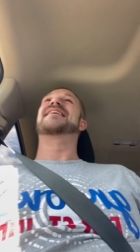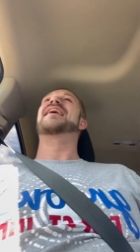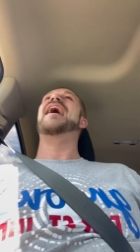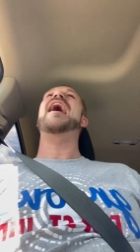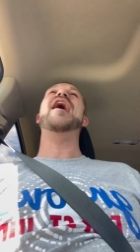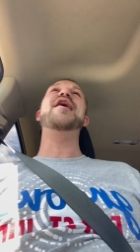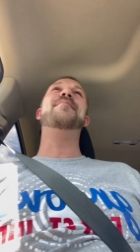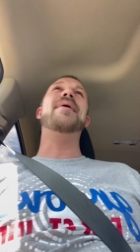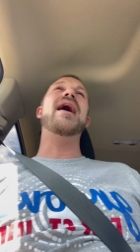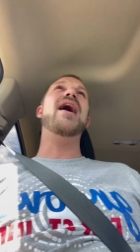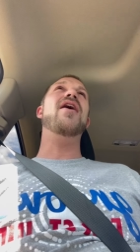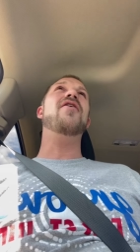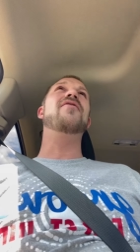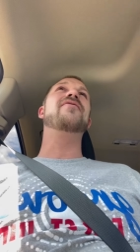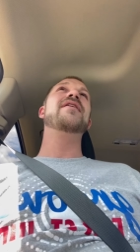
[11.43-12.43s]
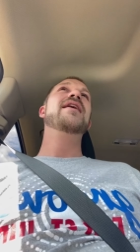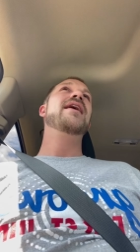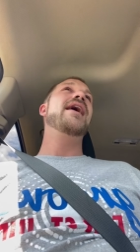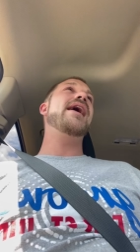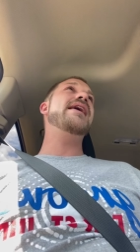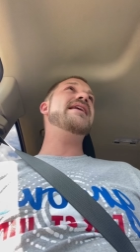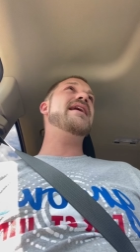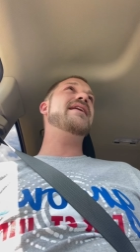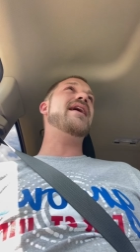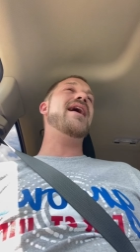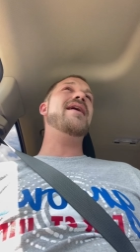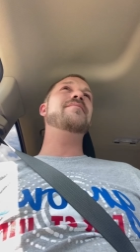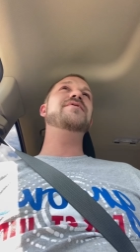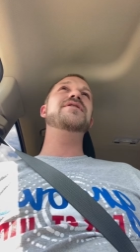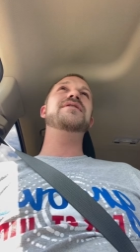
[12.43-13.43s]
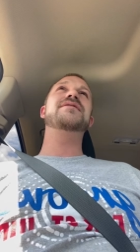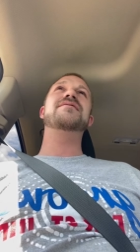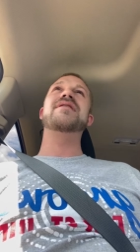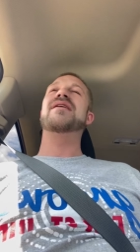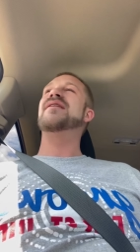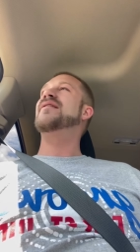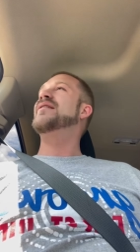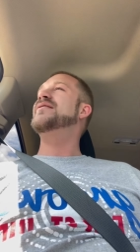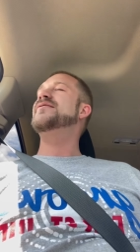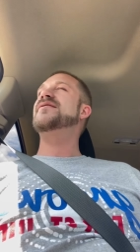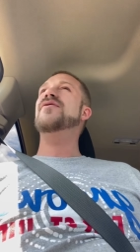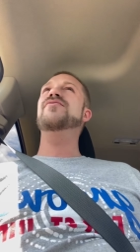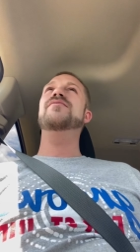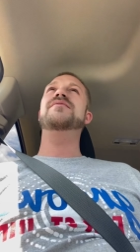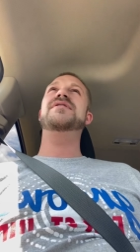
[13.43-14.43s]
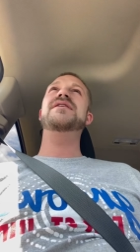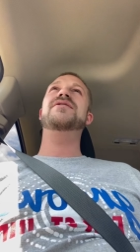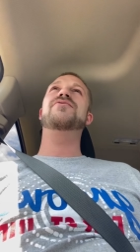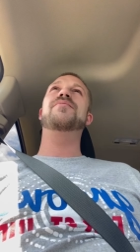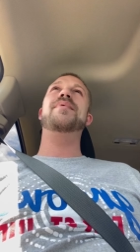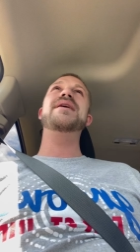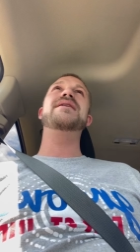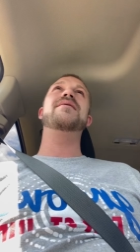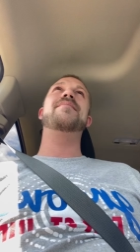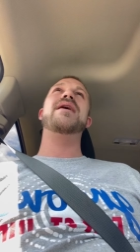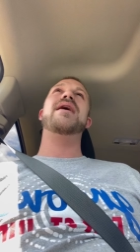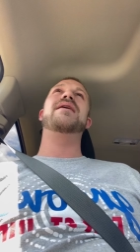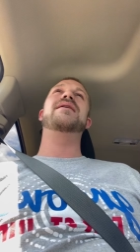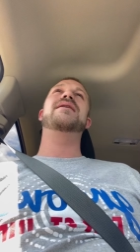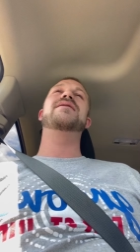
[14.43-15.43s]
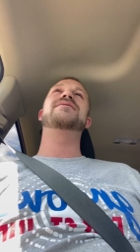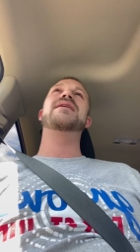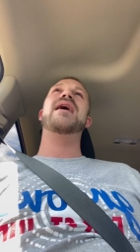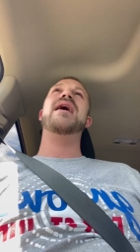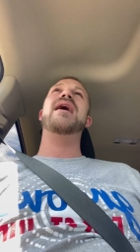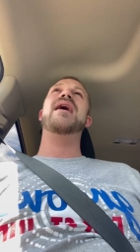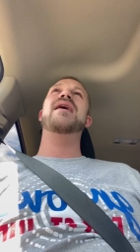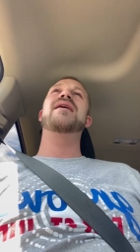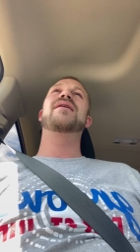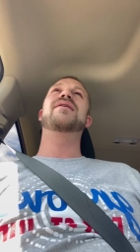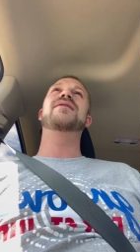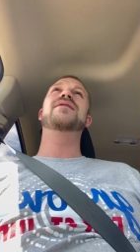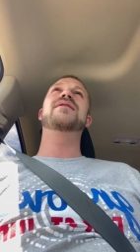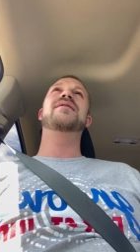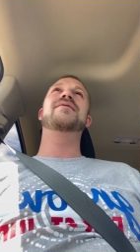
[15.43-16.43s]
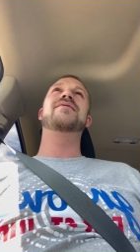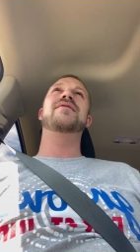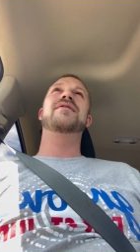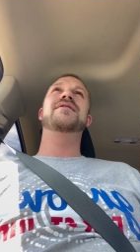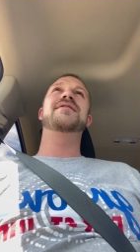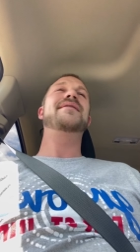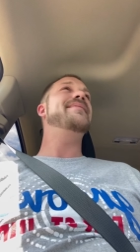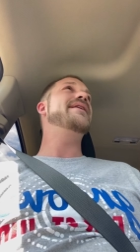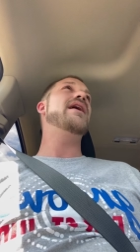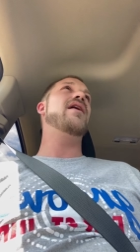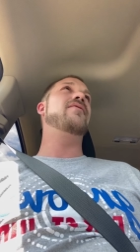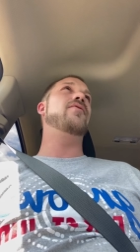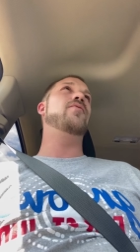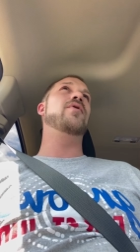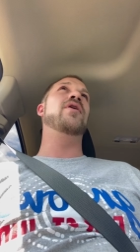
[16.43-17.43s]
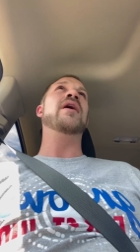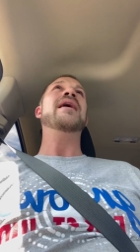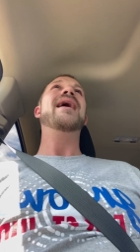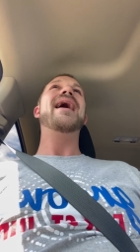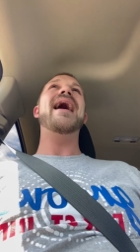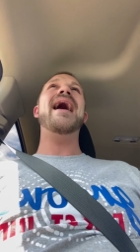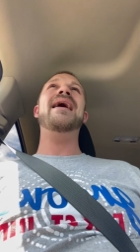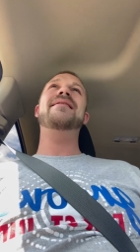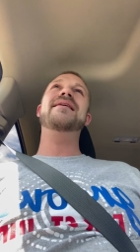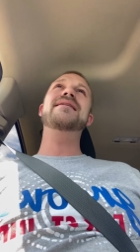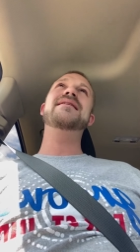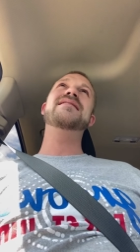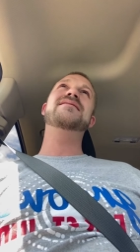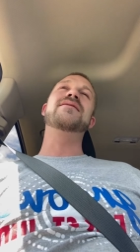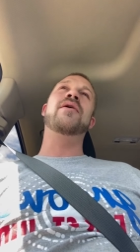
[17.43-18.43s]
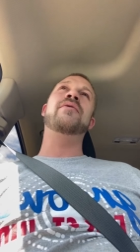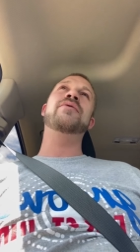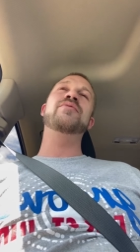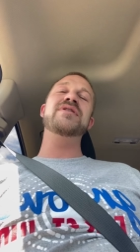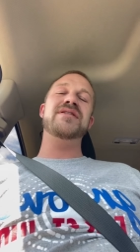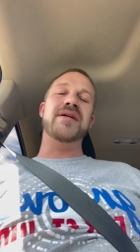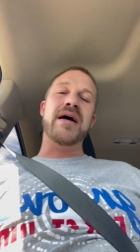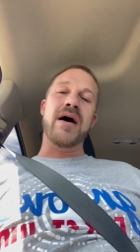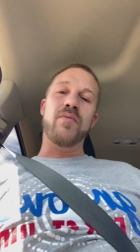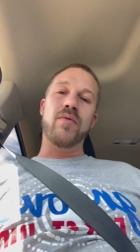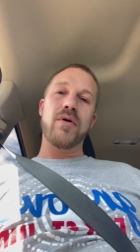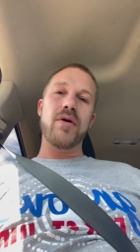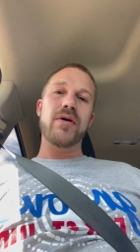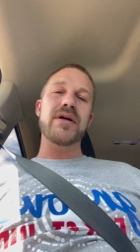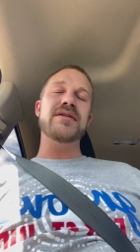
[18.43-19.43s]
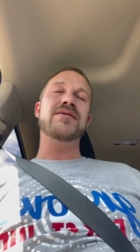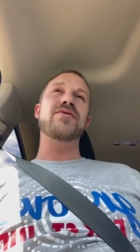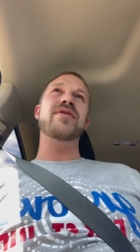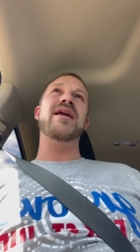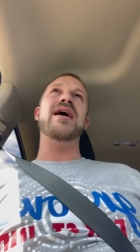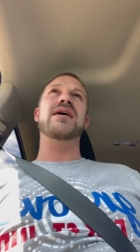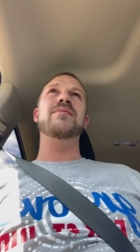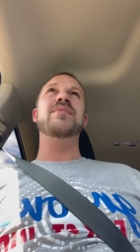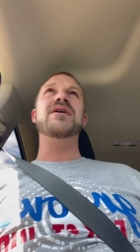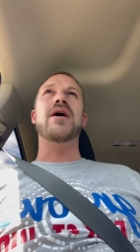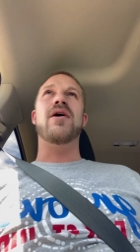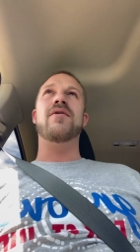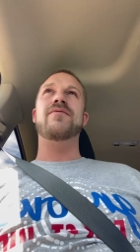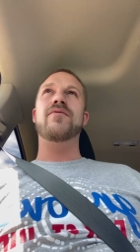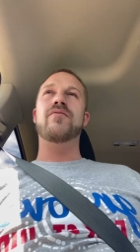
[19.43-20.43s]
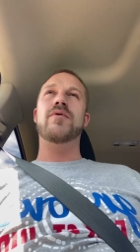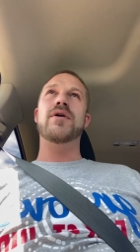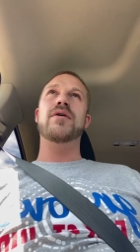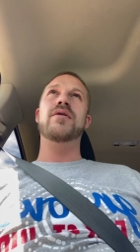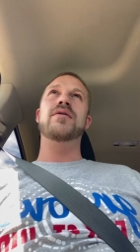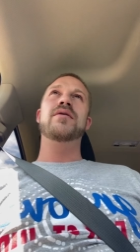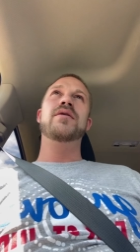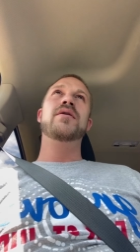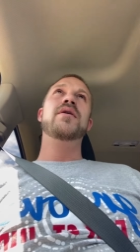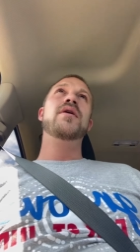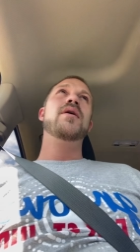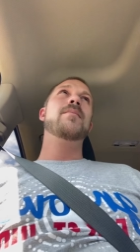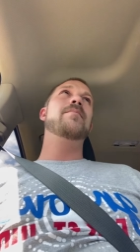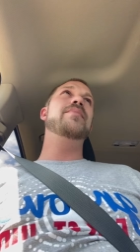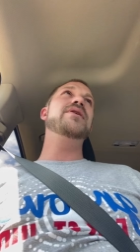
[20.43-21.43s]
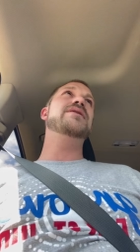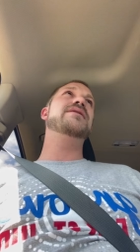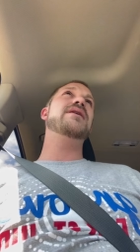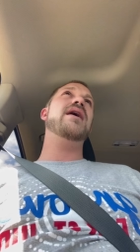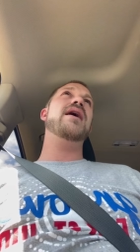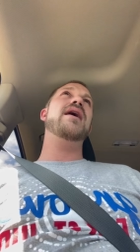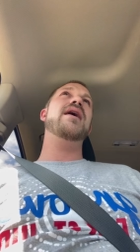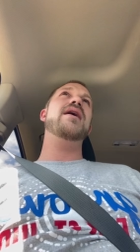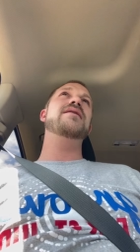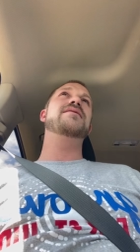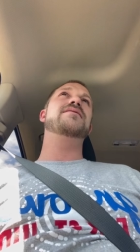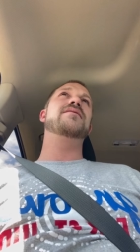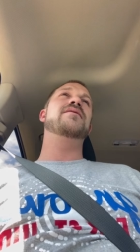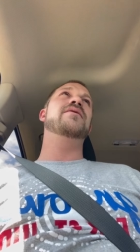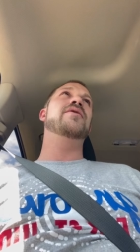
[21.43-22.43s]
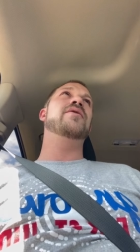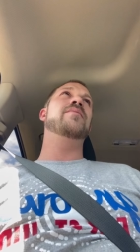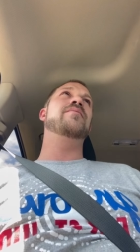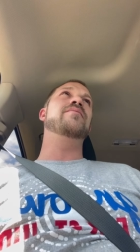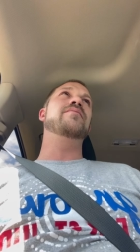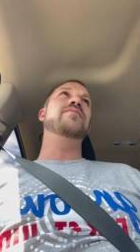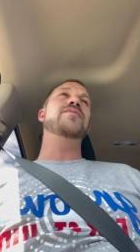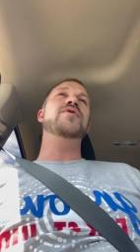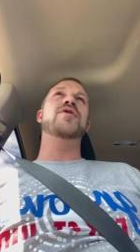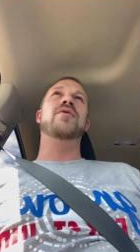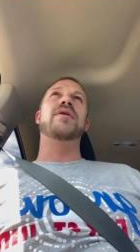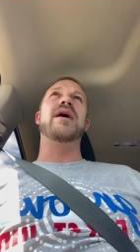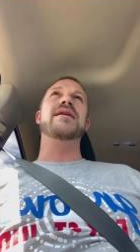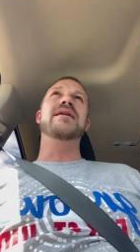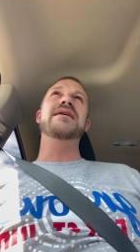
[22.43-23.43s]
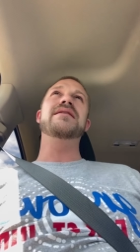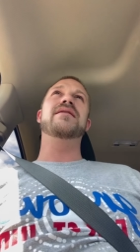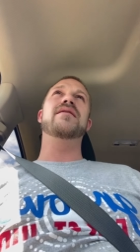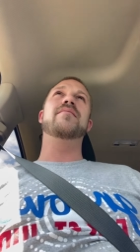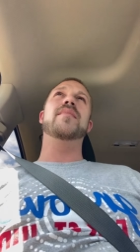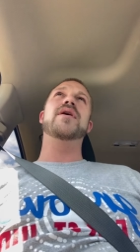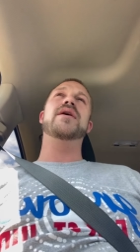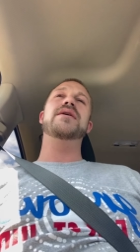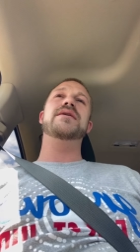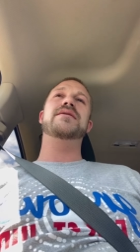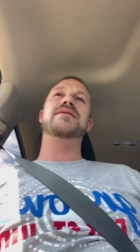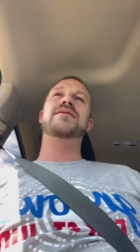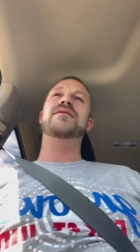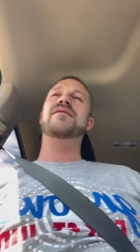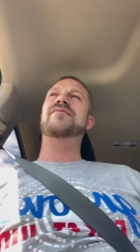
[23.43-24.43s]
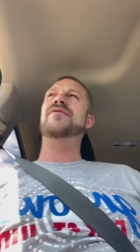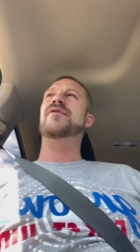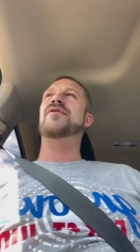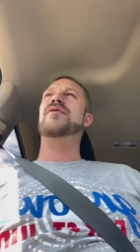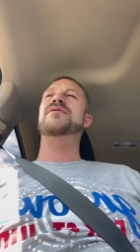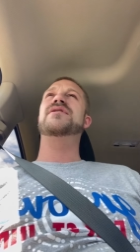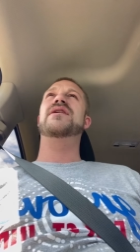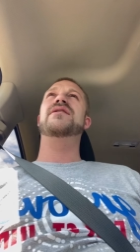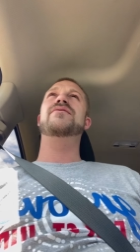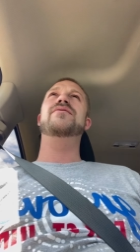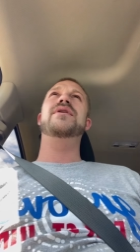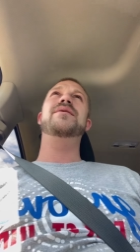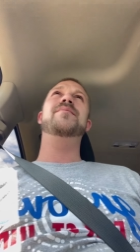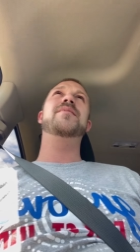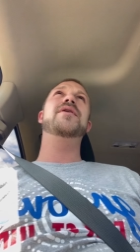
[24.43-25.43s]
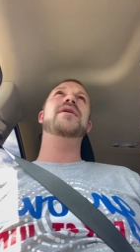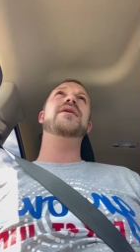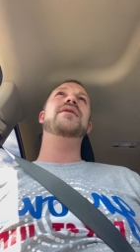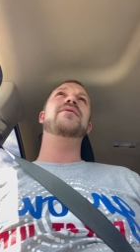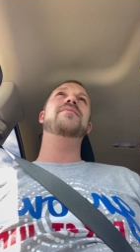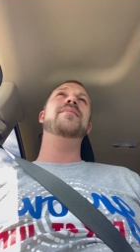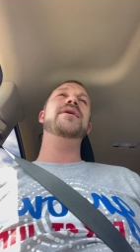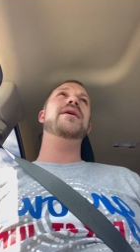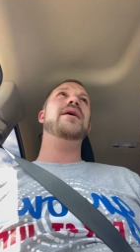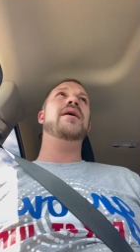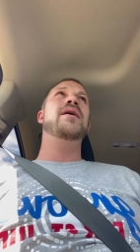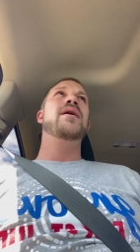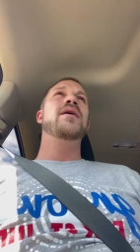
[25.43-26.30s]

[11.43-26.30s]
I am off, and I'm just so tickled pink about it because I love to be off of work. I think that's the only reason I work is so that I can be off of work. Besides, um, you know, like needing the money and stuff, you know, because I do need money a little bit.